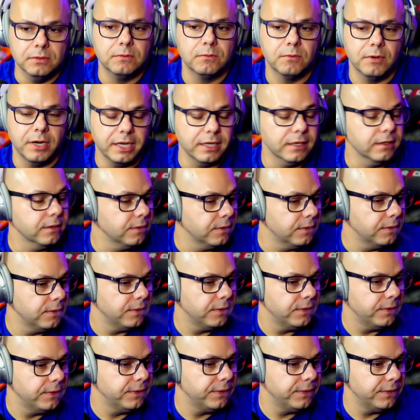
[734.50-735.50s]

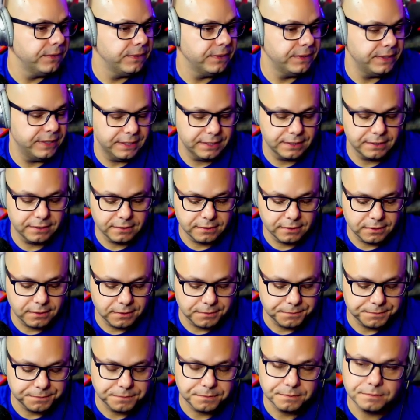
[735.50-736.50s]

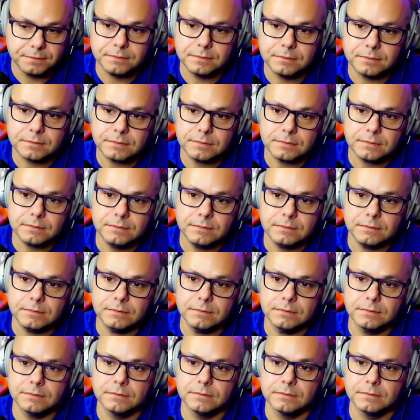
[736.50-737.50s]

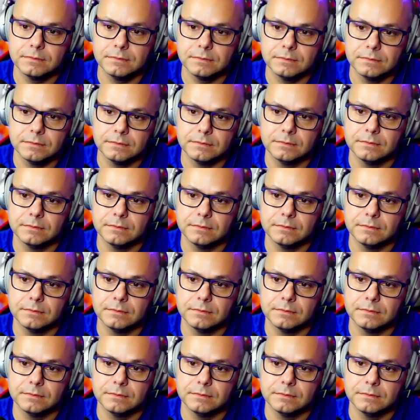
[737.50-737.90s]
The person shown says nothing.